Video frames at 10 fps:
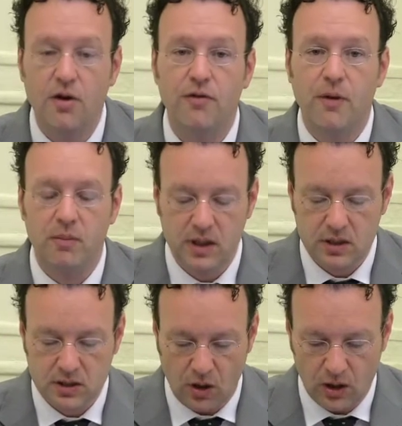from the
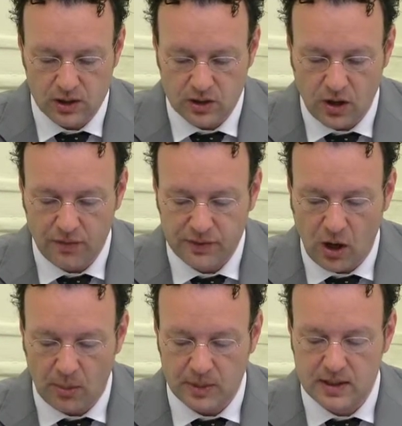assaults of
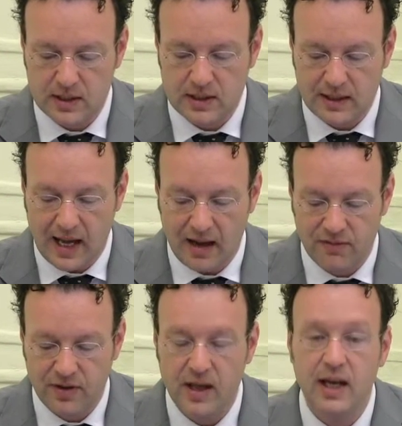Thomas the
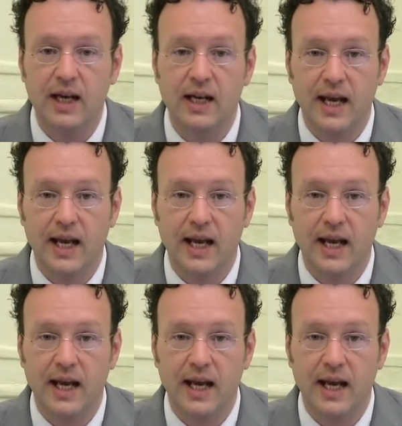Slav in